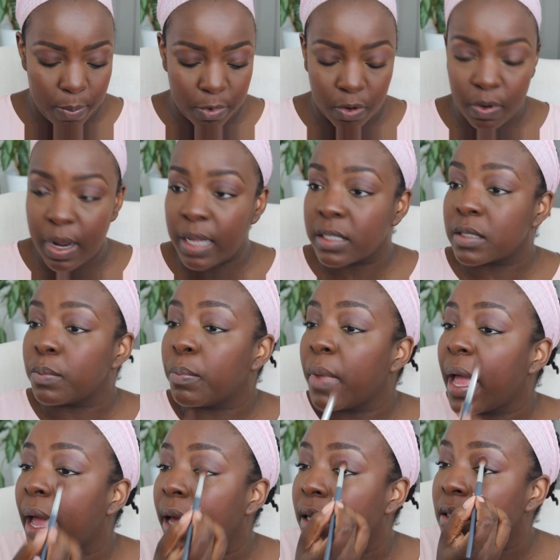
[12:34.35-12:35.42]
McGrath's
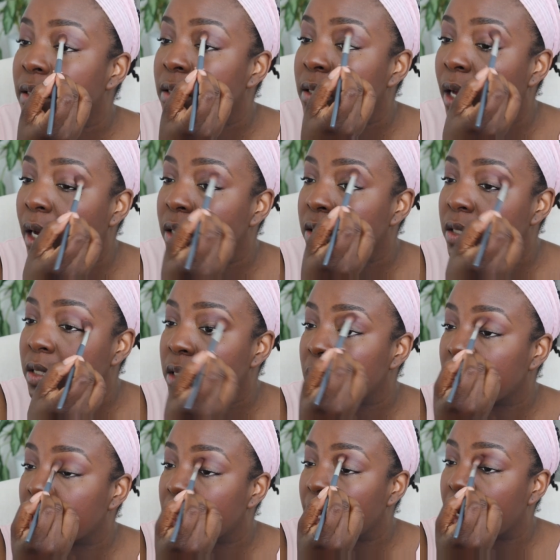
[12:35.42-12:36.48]
mattes. I just
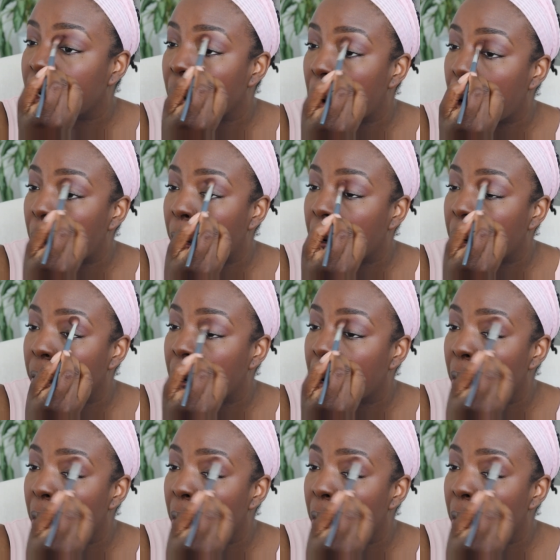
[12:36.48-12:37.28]
think they are